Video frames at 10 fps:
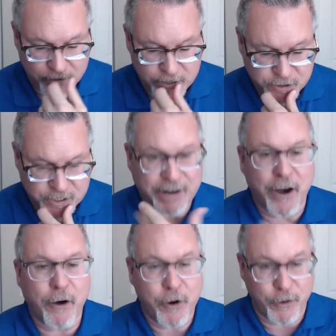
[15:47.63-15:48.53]

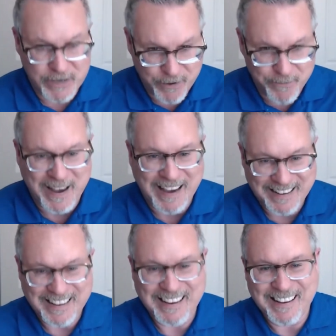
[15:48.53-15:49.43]
Yoshino, who you
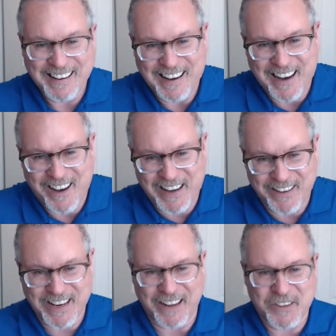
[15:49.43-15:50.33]
met
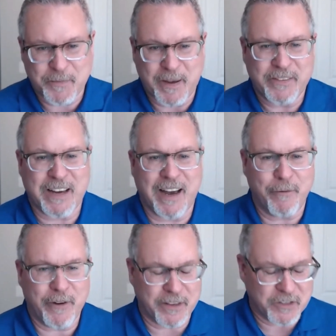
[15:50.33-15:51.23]
and got to spend
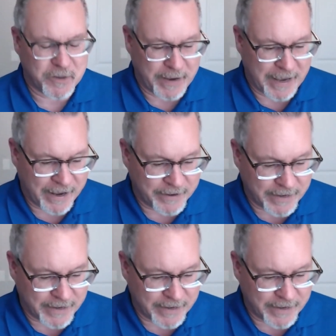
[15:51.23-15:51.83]
time with in Japan.